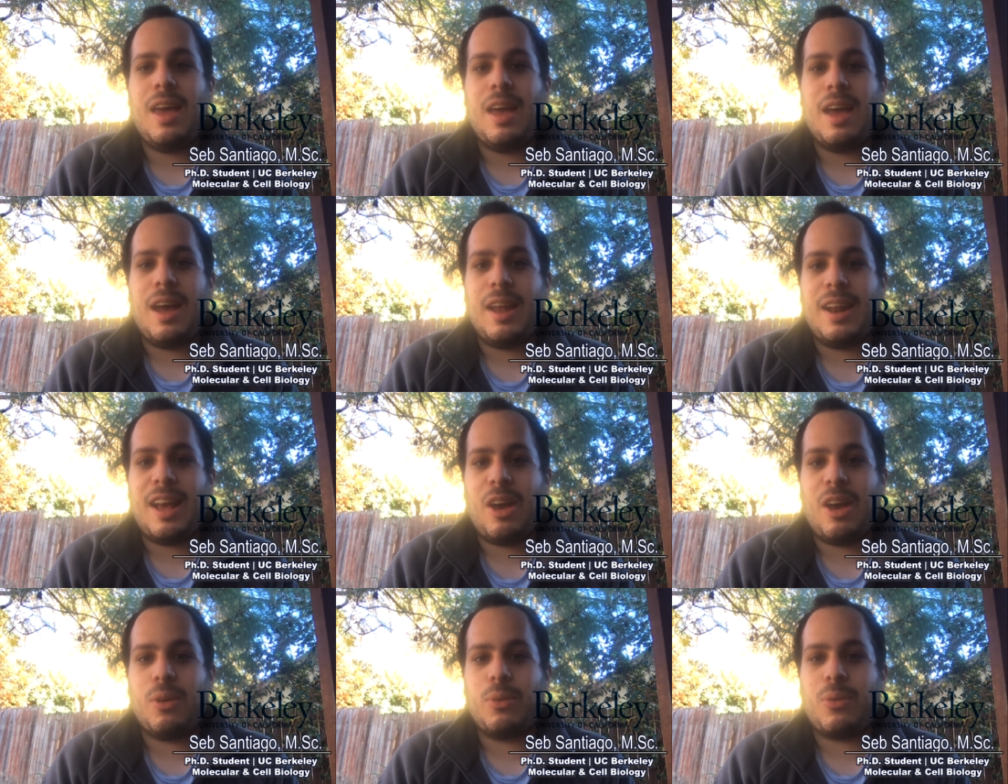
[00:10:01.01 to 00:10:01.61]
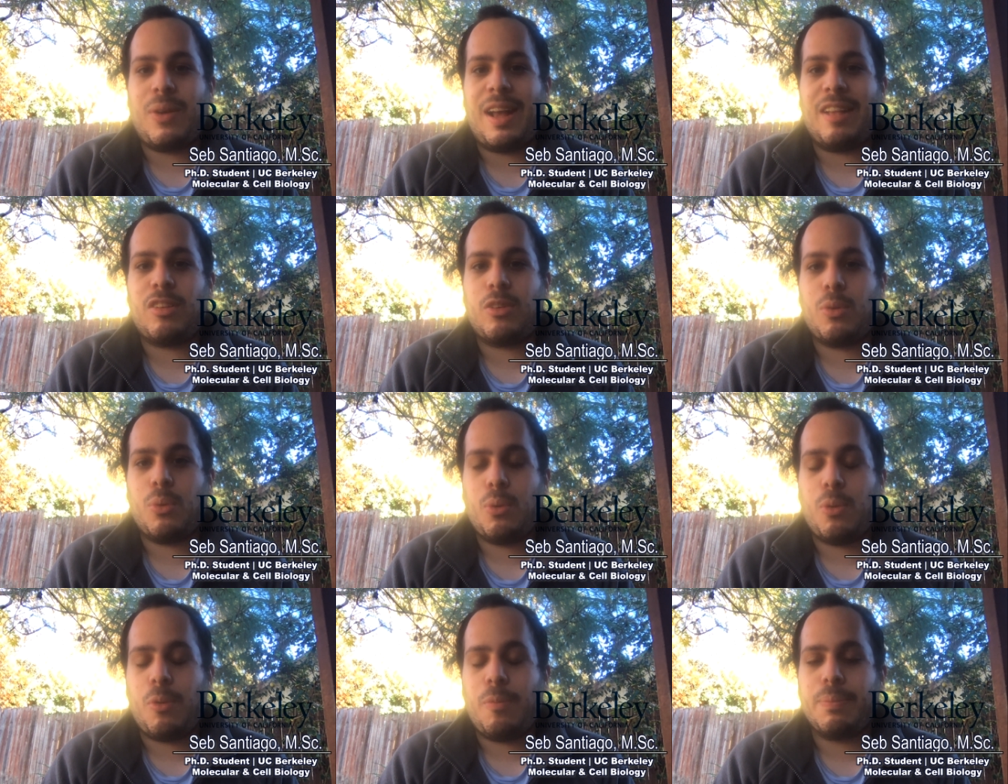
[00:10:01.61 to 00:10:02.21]
and how grad
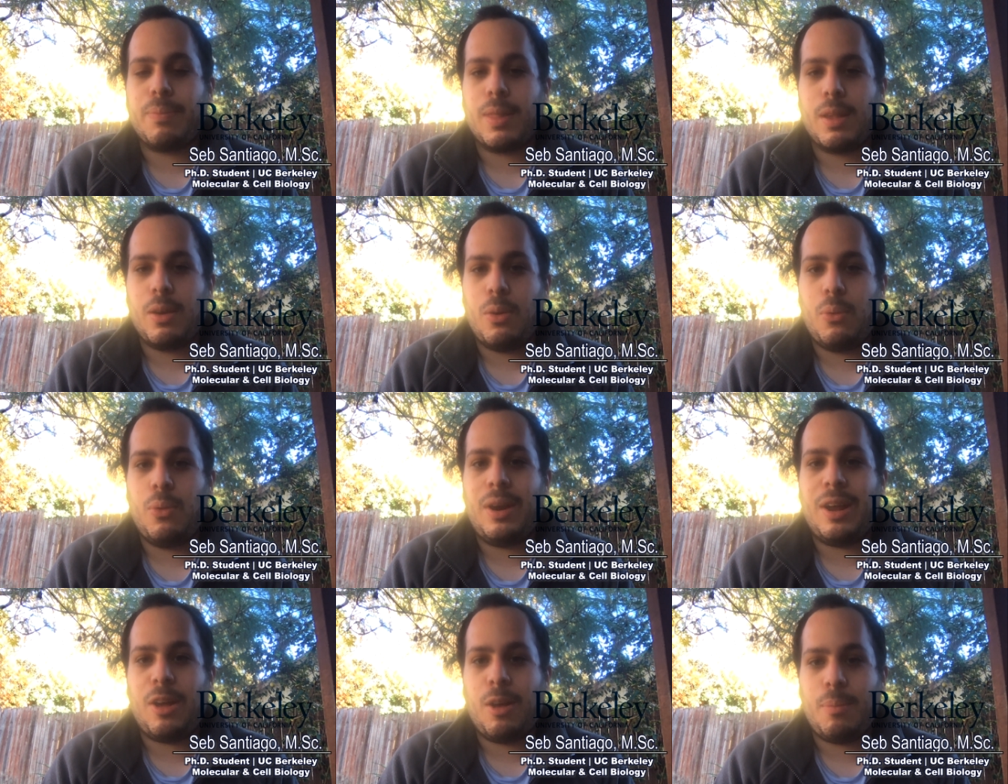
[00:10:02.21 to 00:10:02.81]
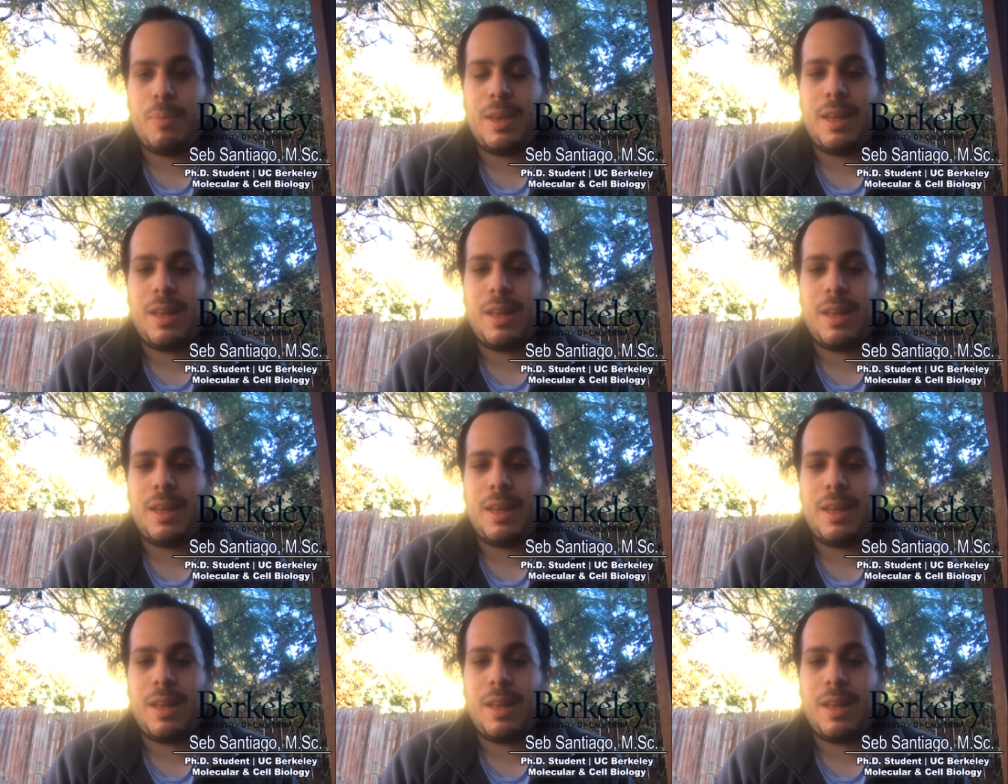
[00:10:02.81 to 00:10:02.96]
school would help me